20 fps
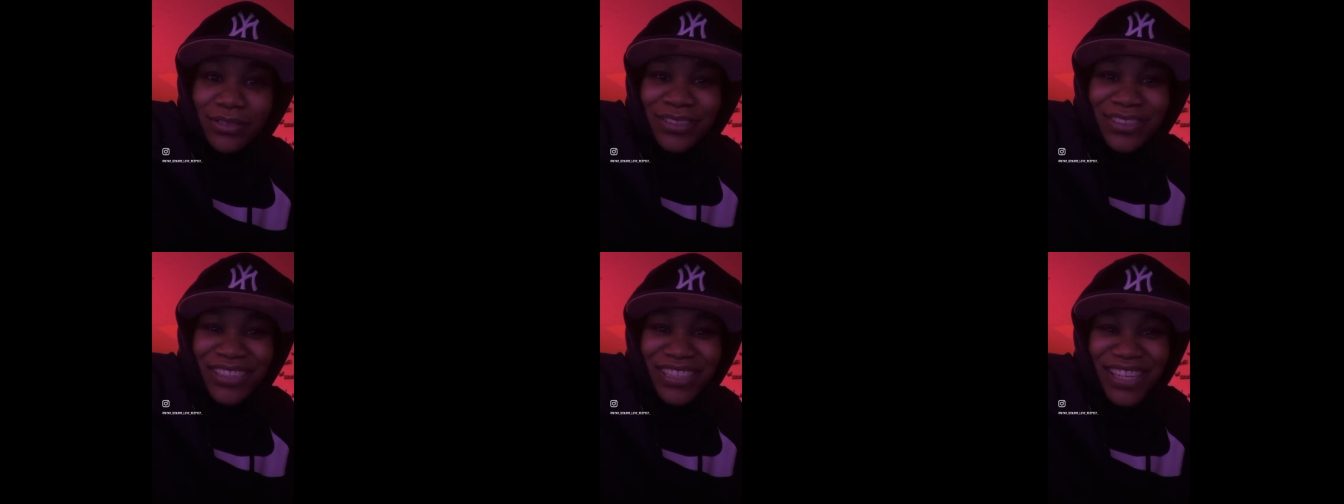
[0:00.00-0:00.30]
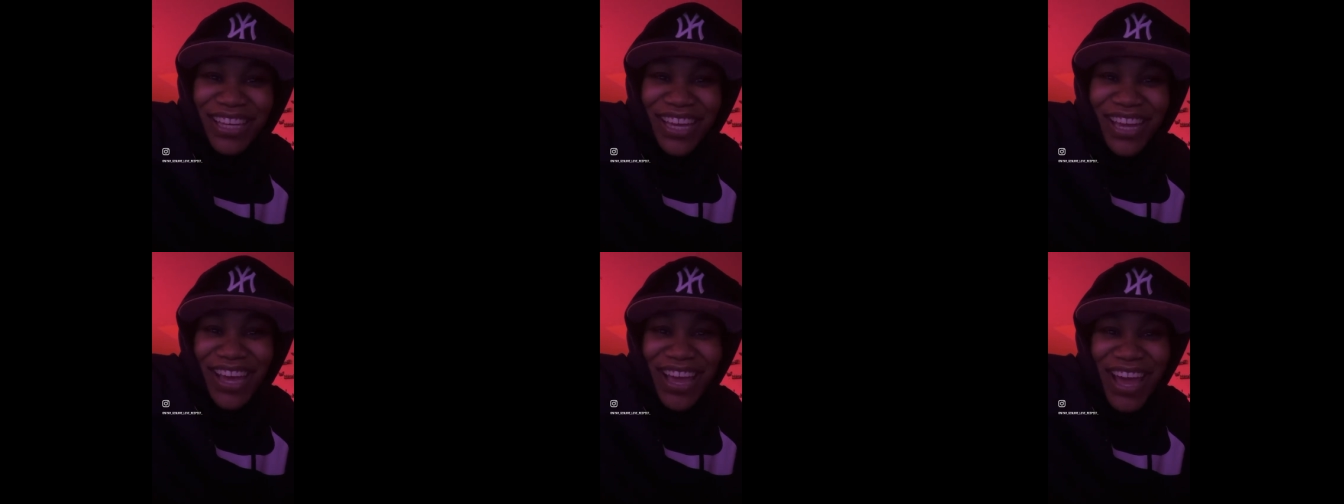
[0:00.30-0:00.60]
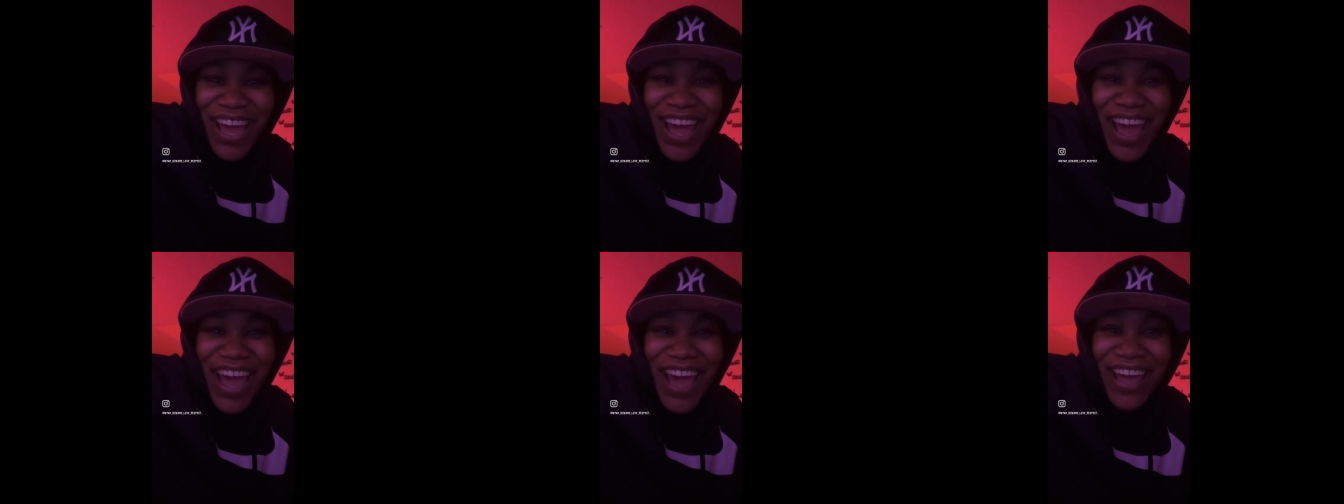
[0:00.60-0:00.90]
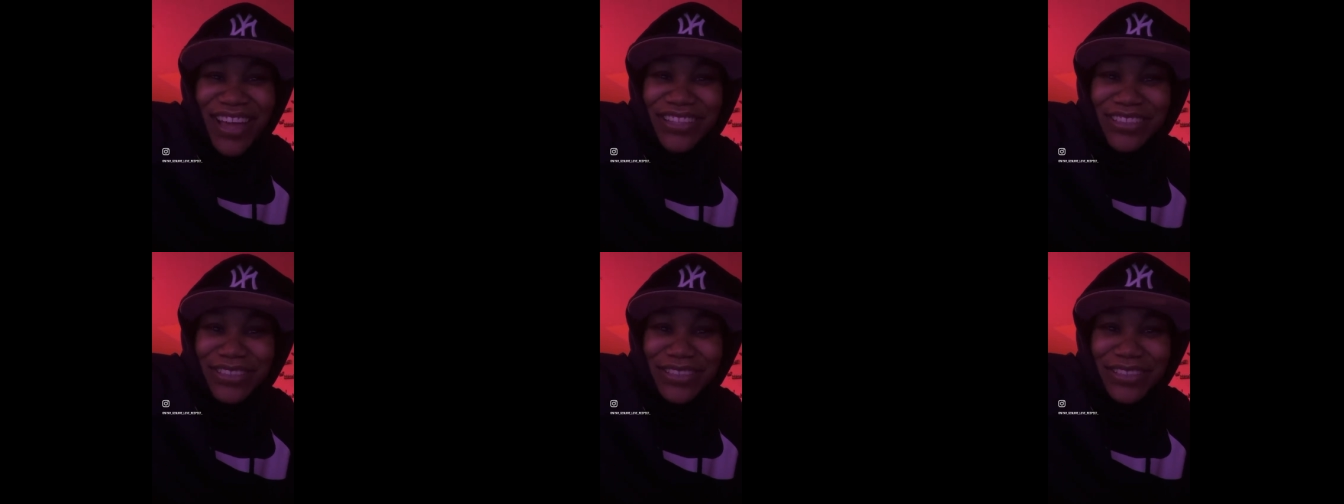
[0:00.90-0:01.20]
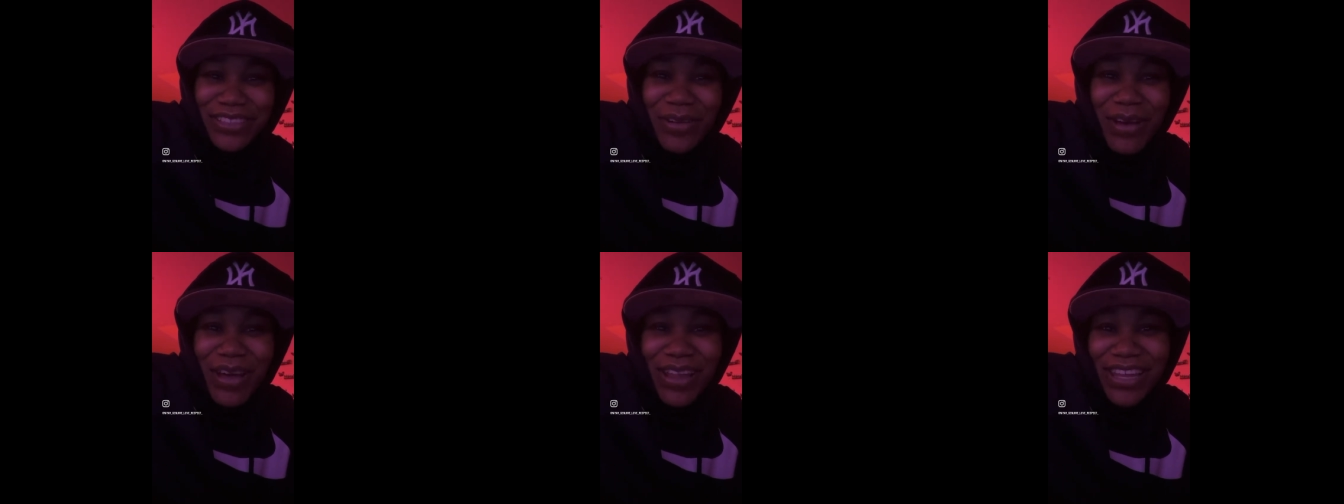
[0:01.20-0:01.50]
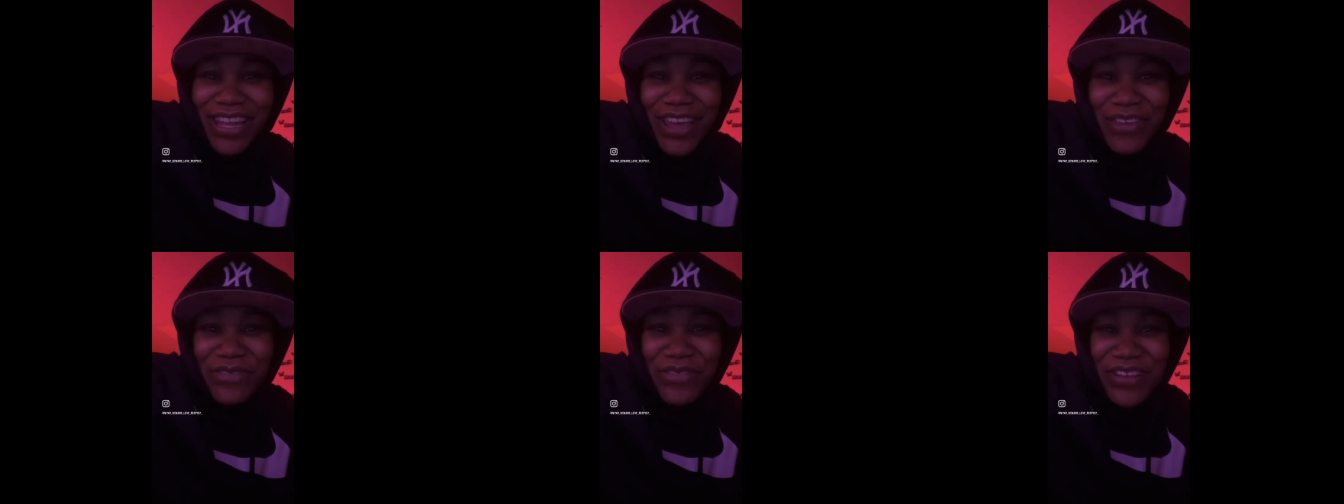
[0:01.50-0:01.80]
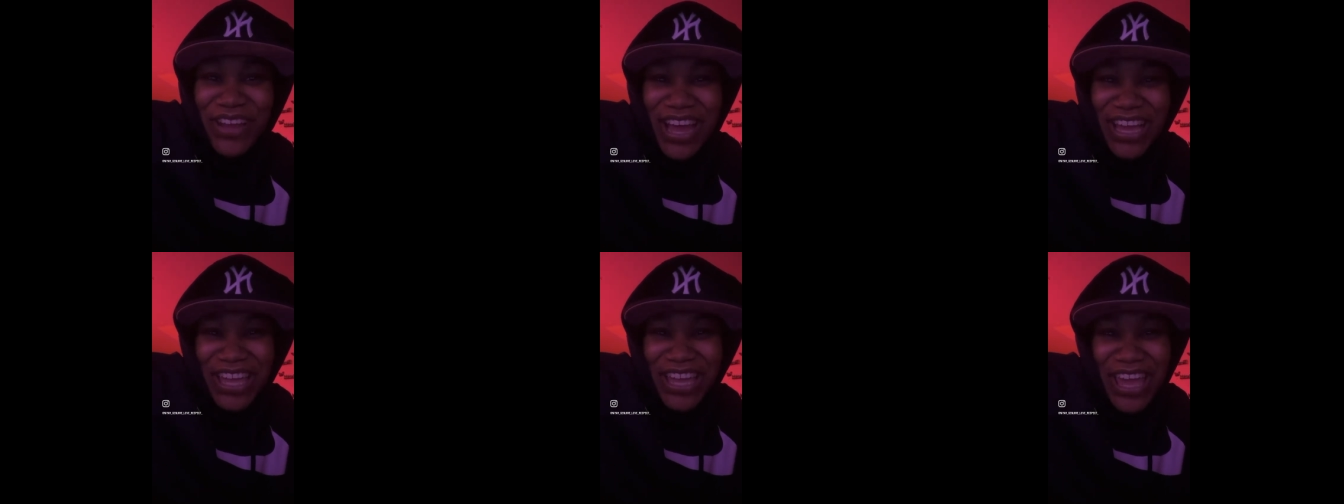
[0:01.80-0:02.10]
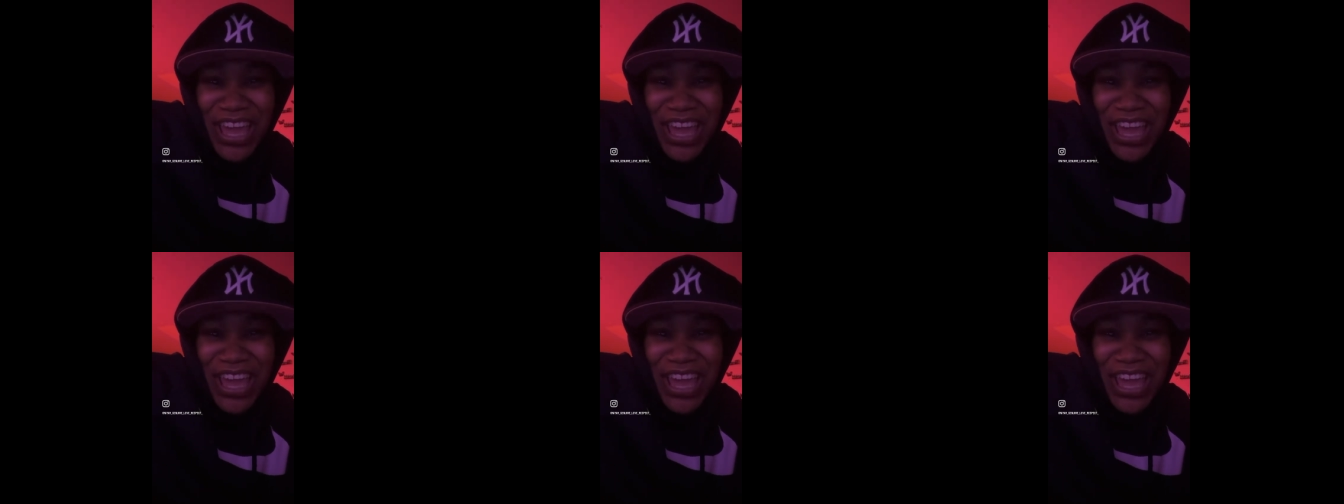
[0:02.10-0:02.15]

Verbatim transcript: so I left and I